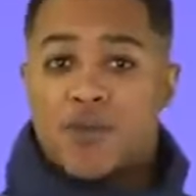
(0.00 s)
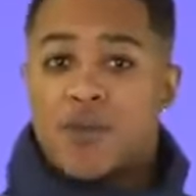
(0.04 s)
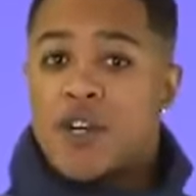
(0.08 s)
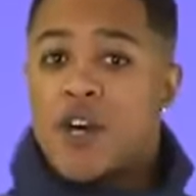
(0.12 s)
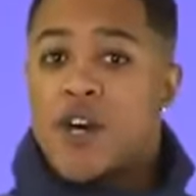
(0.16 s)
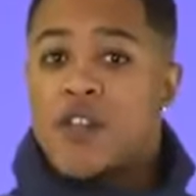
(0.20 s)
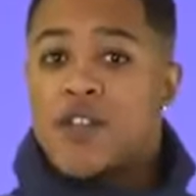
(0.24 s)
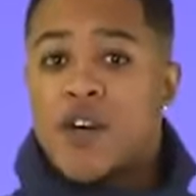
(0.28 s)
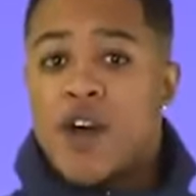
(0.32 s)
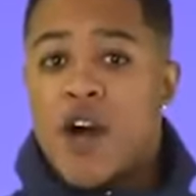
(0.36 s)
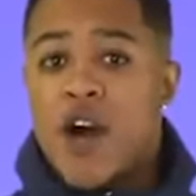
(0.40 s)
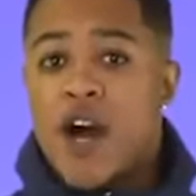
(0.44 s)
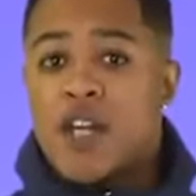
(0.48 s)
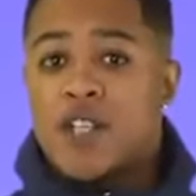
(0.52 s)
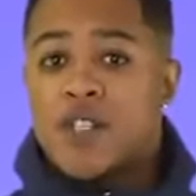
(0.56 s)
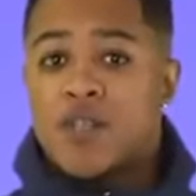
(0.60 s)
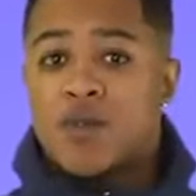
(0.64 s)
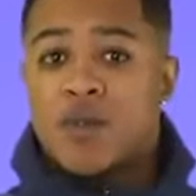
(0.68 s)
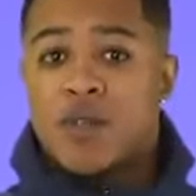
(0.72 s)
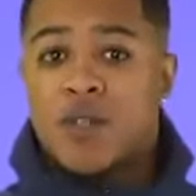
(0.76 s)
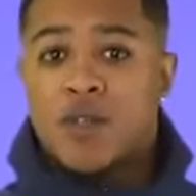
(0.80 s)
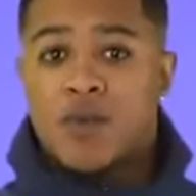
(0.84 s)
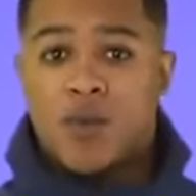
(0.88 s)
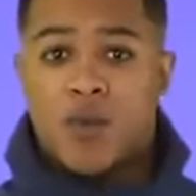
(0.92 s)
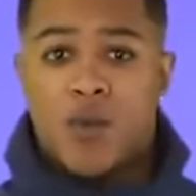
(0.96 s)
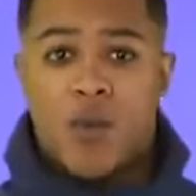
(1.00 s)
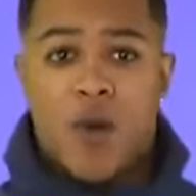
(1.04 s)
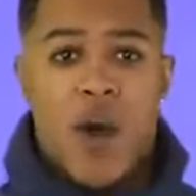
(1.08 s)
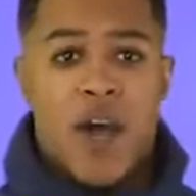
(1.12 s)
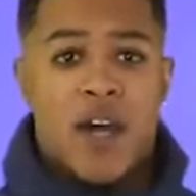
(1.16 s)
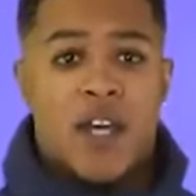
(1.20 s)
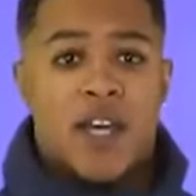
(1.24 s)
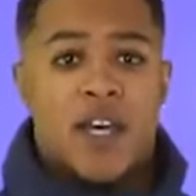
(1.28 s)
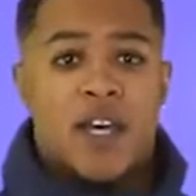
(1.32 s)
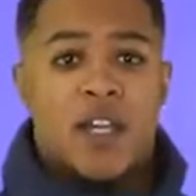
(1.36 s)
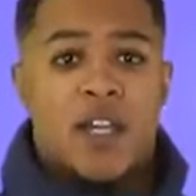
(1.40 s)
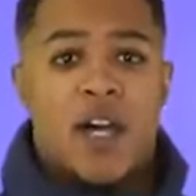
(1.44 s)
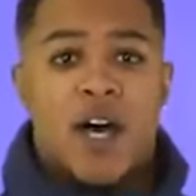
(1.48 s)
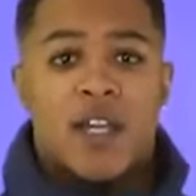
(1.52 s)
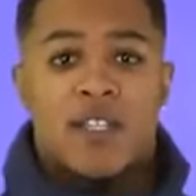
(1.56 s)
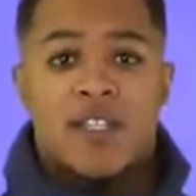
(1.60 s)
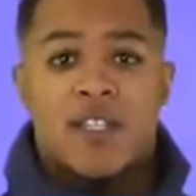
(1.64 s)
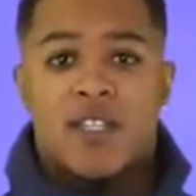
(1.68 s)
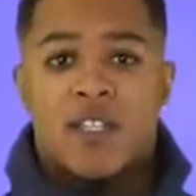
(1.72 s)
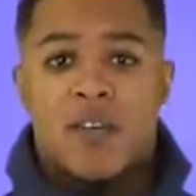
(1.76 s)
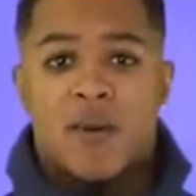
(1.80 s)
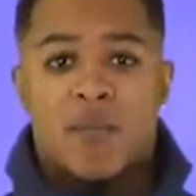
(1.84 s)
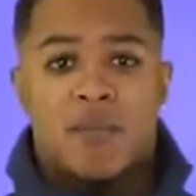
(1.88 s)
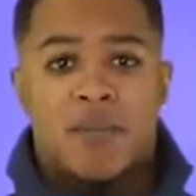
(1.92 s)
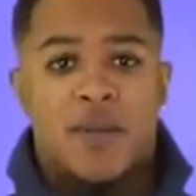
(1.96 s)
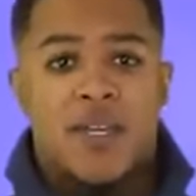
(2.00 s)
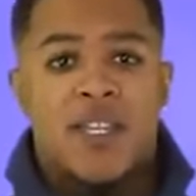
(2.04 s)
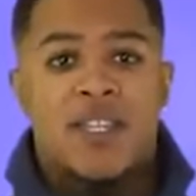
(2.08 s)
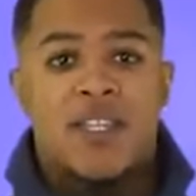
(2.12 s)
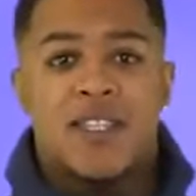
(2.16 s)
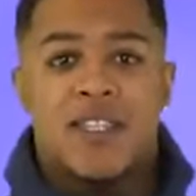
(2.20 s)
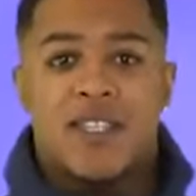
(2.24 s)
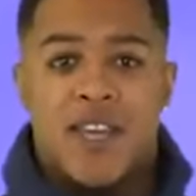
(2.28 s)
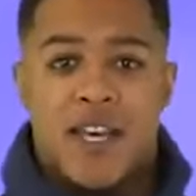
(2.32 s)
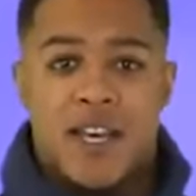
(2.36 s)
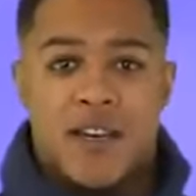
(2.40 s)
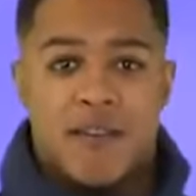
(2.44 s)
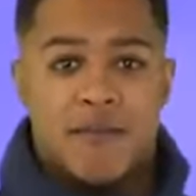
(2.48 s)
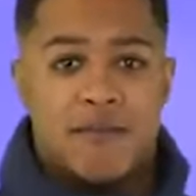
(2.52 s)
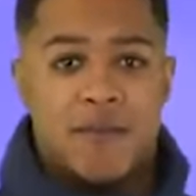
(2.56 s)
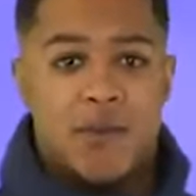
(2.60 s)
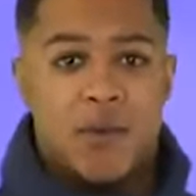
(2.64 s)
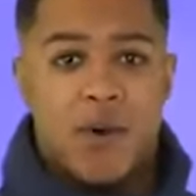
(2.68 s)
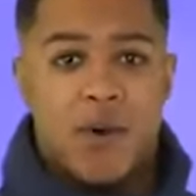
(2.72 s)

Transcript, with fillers: three other en-suites with walk-in closets complete the second